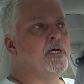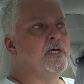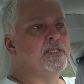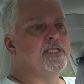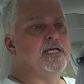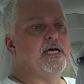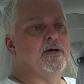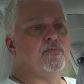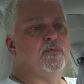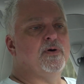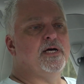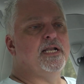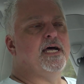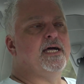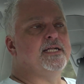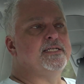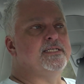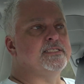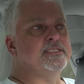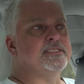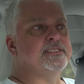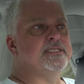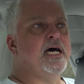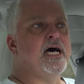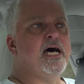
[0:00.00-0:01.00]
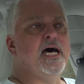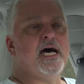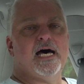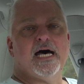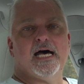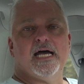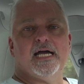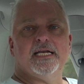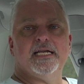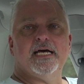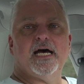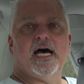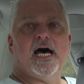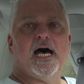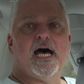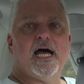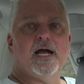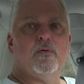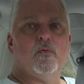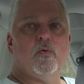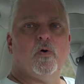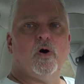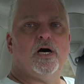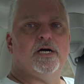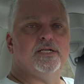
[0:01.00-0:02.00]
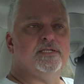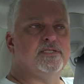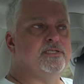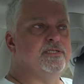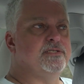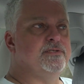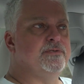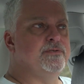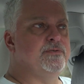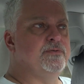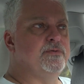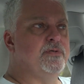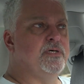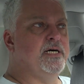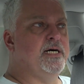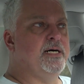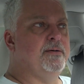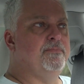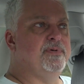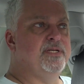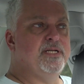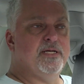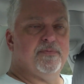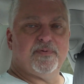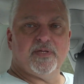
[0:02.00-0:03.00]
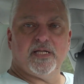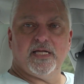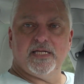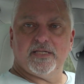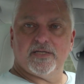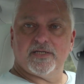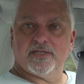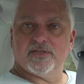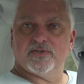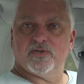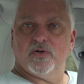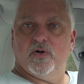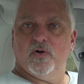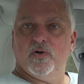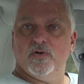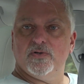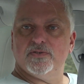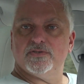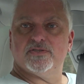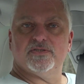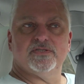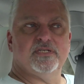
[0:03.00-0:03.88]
that when I decide I want to manipulate the controls,